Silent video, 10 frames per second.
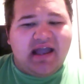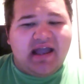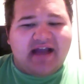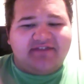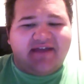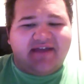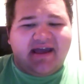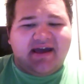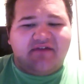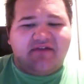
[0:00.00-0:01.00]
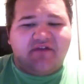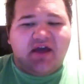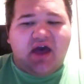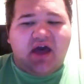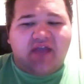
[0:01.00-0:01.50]
I actually have
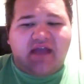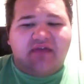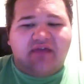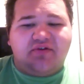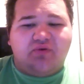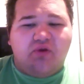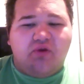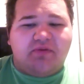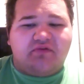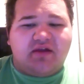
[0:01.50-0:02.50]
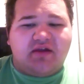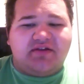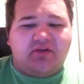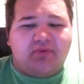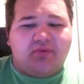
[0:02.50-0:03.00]
a nice group of
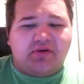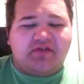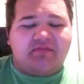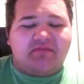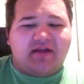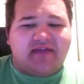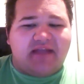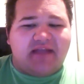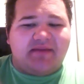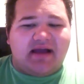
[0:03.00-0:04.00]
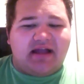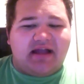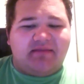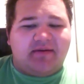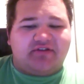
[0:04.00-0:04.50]
red-tail Botias in my tank
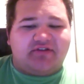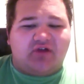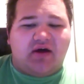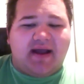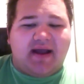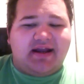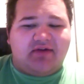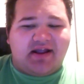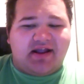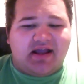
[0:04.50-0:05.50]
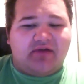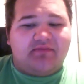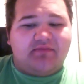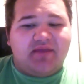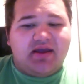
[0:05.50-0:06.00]
behind me, but they're all hiding right now.